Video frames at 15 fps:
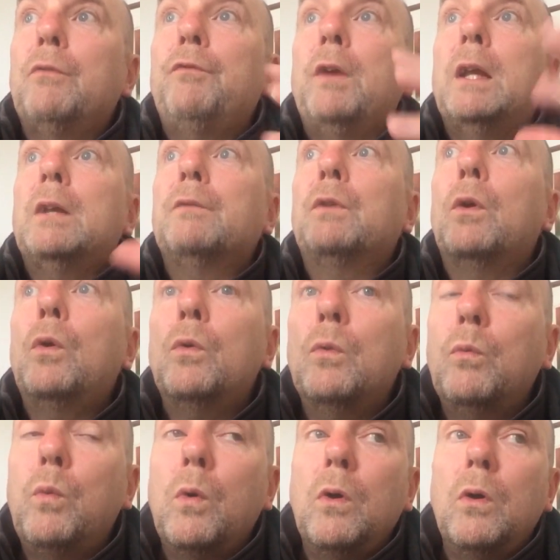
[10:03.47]
the fate of the
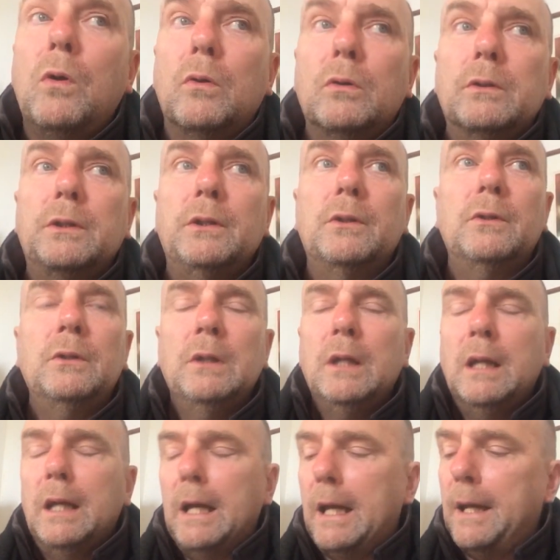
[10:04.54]
whole world, you know?
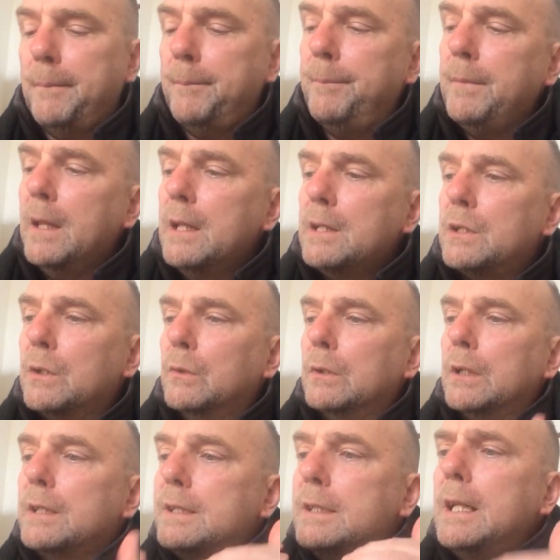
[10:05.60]
Um, so
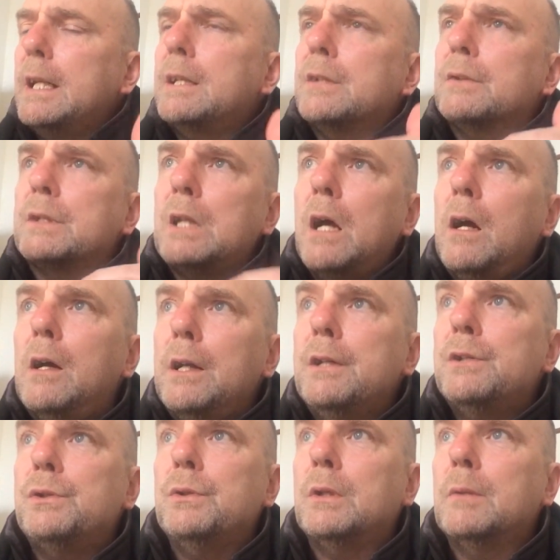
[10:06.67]
the stakes are as high
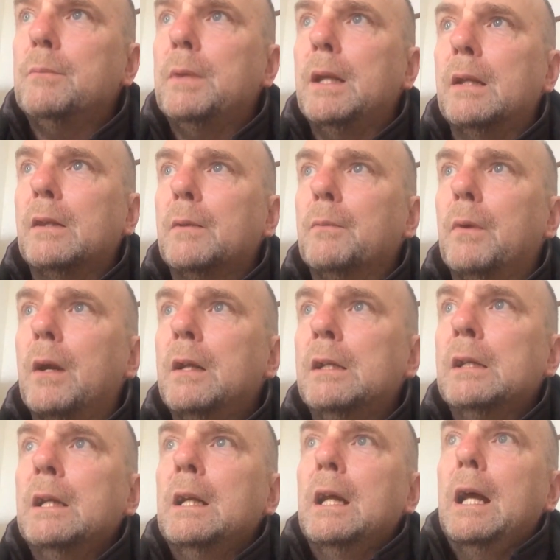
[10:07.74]
as you can make them, right?
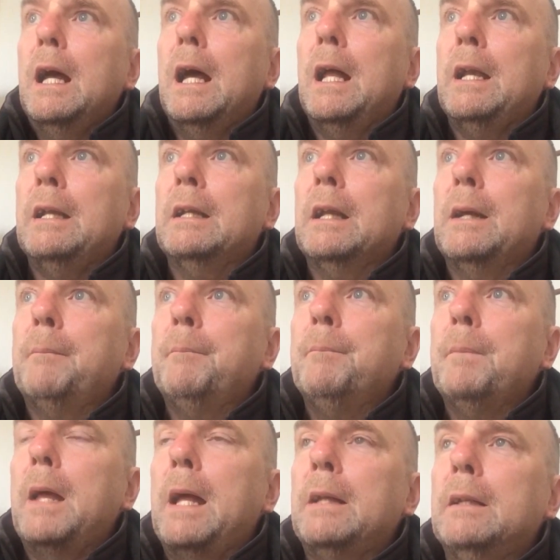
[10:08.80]
And, um,
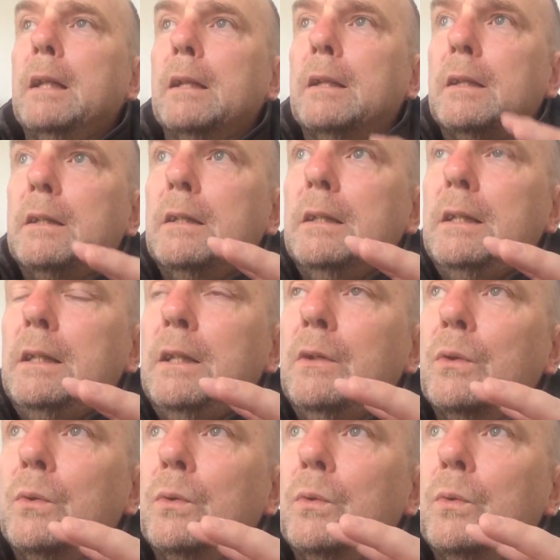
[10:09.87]
and the, you
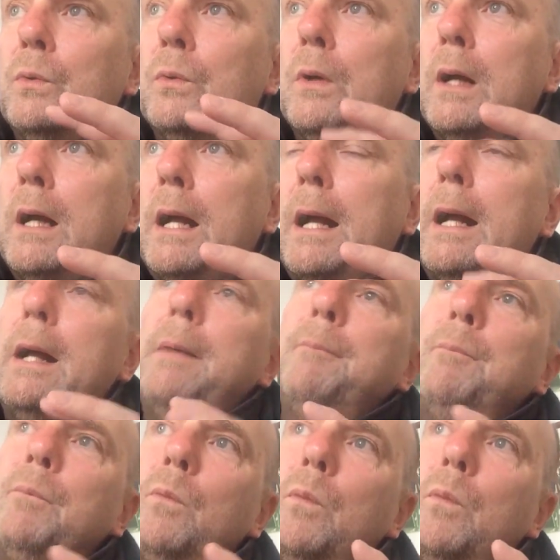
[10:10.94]
know, um,